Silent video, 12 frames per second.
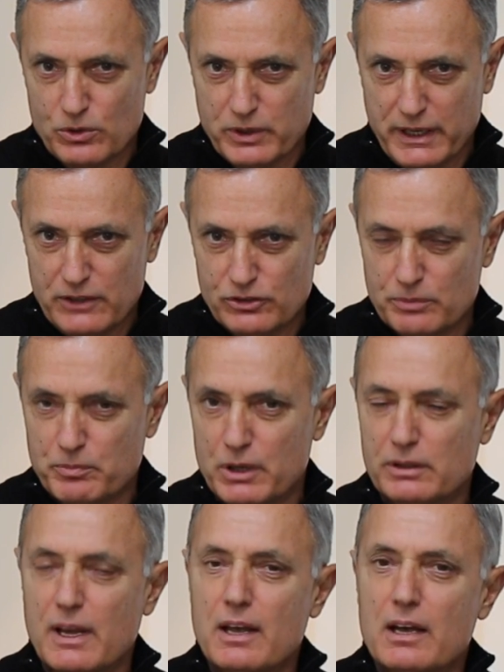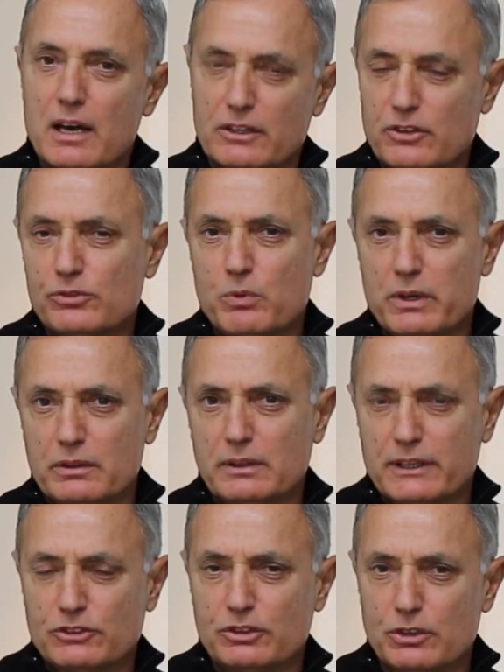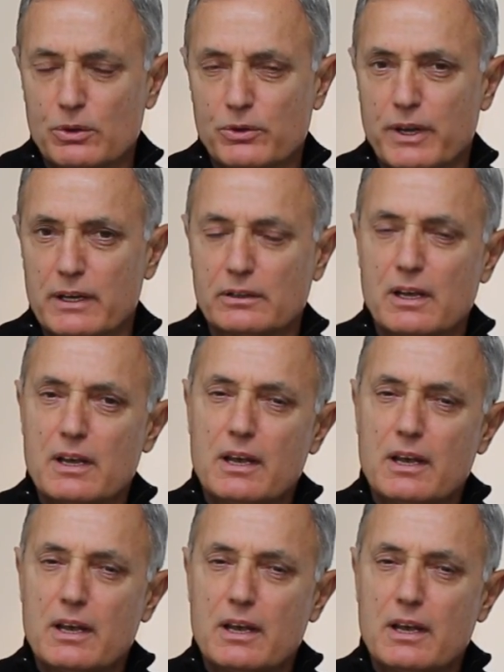location, but I just wanted to let you know that